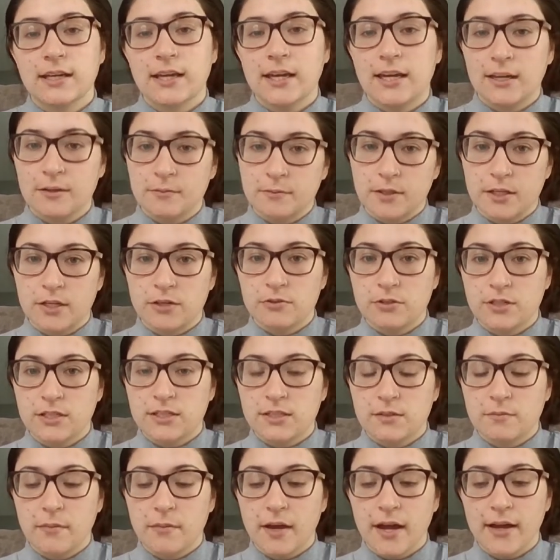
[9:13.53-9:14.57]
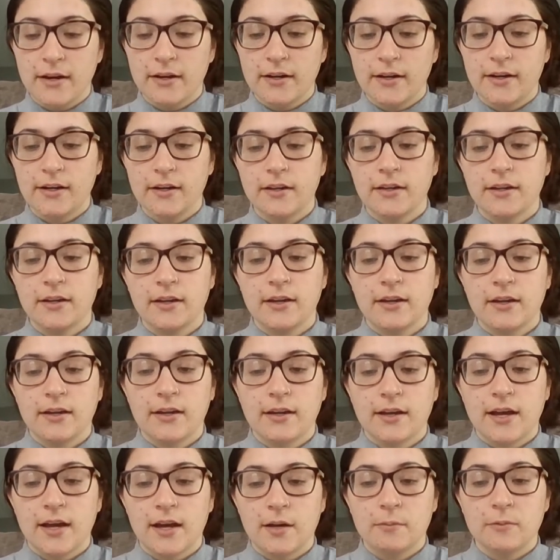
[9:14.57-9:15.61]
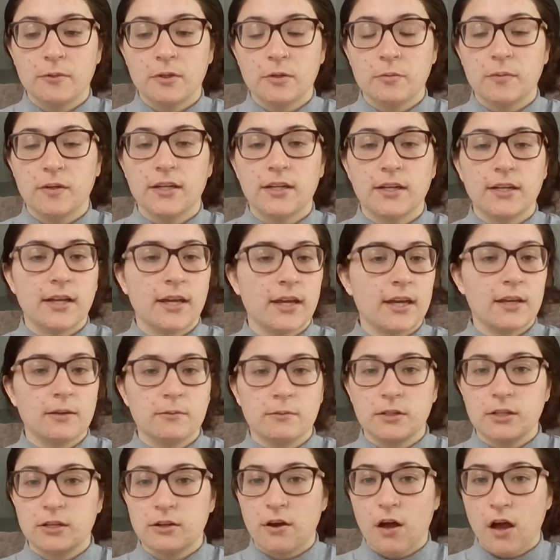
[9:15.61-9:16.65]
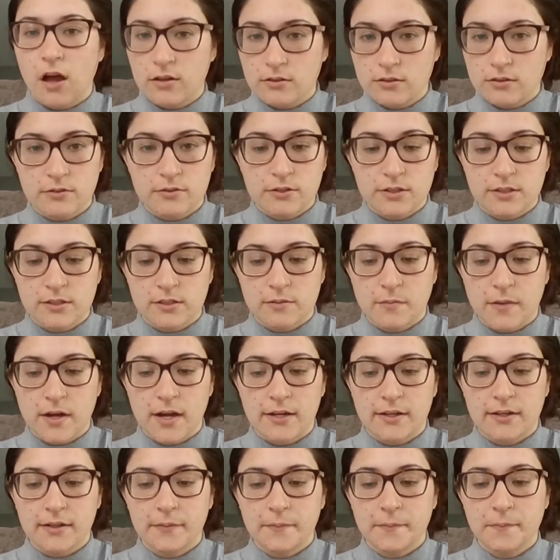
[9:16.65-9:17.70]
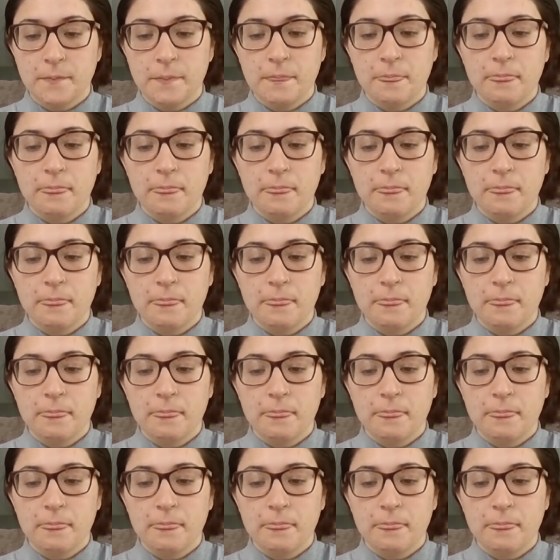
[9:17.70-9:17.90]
ABO doesn't matter. Albumin, ABO also doesn't matter.